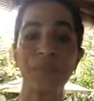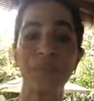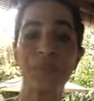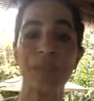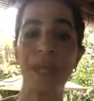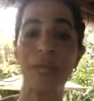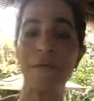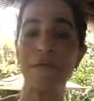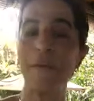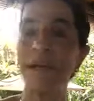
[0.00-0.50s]

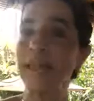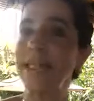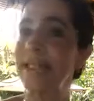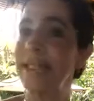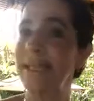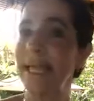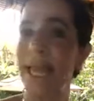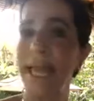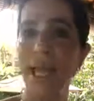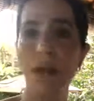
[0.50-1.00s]
If I
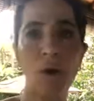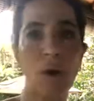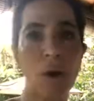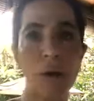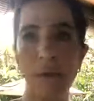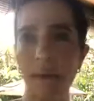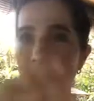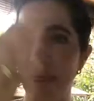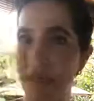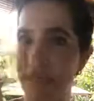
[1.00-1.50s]
stay
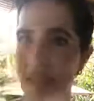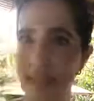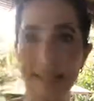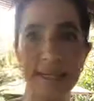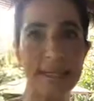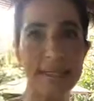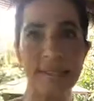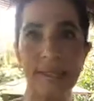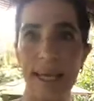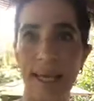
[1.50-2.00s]
on, this
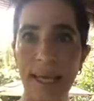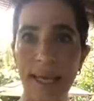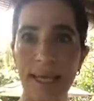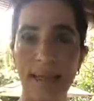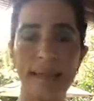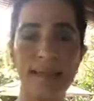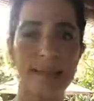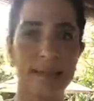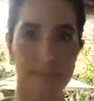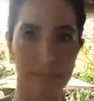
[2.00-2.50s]
is
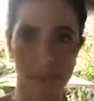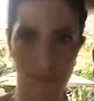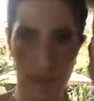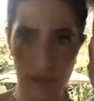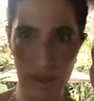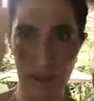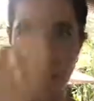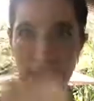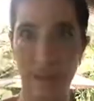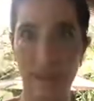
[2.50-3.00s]

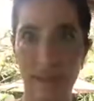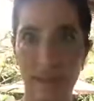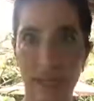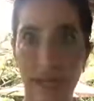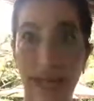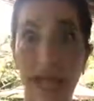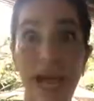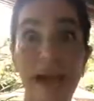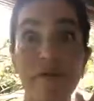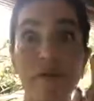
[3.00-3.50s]
it,
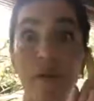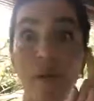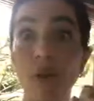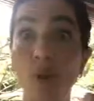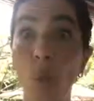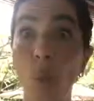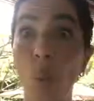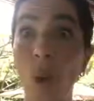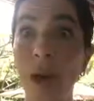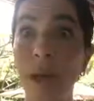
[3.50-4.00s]
I have only
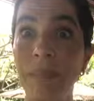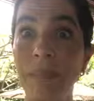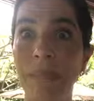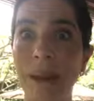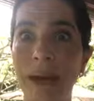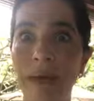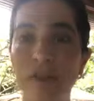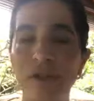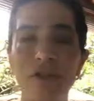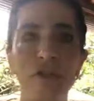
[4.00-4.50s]
one
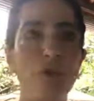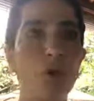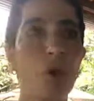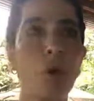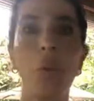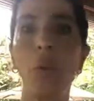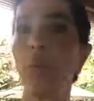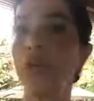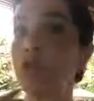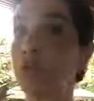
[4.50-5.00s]
path to
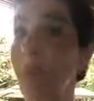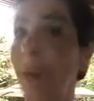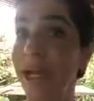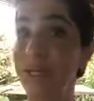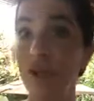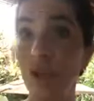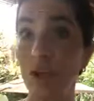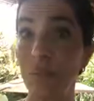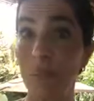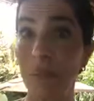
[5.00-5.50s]
go, which
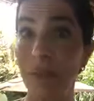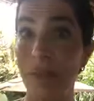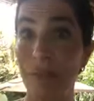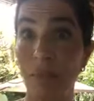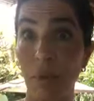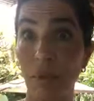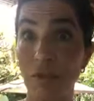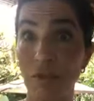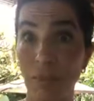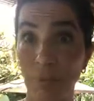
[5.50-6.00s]
might not be the
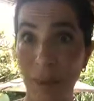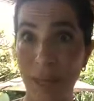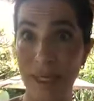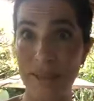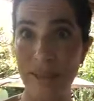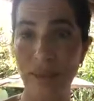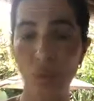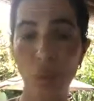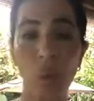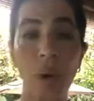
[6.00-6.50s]
most
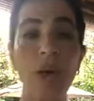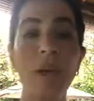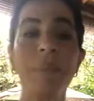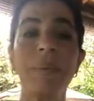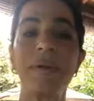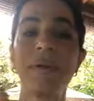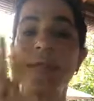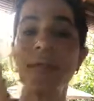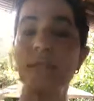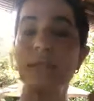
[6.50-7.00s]
pleasant one,
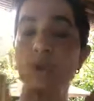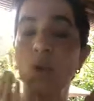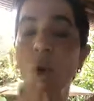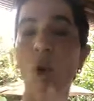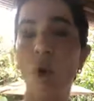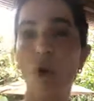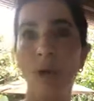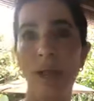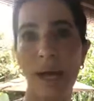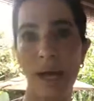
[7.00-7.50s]
but this is
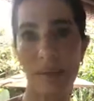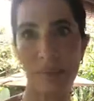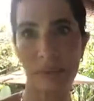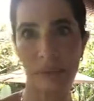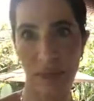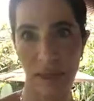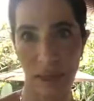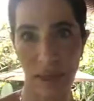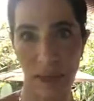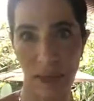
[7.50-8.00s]
all I'm
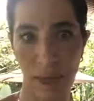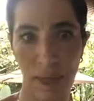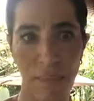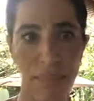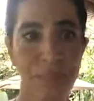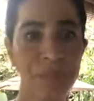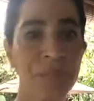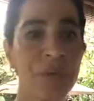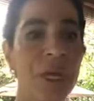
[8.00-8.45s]
thinking.